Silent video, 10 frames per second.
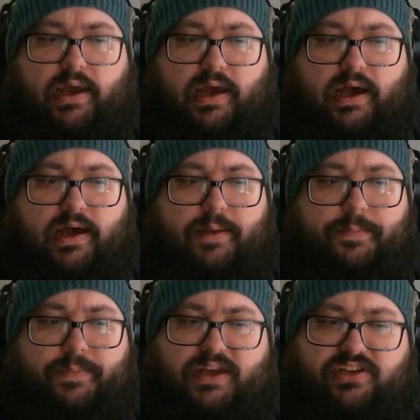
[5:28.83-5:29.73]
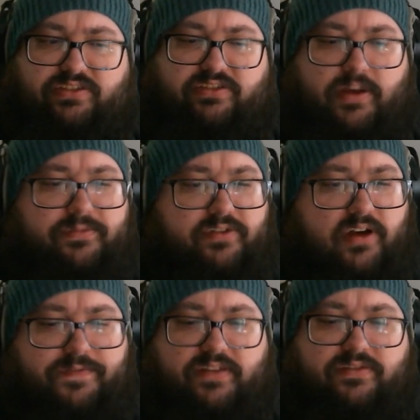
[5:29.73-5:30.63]
Um, it just comes
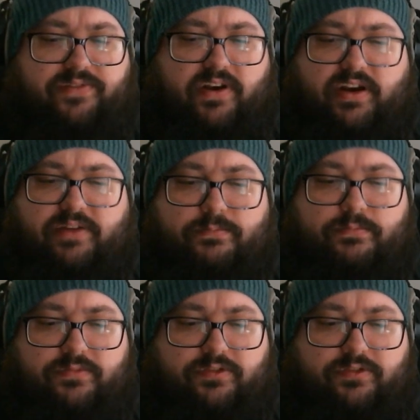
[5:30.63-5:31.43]
off as very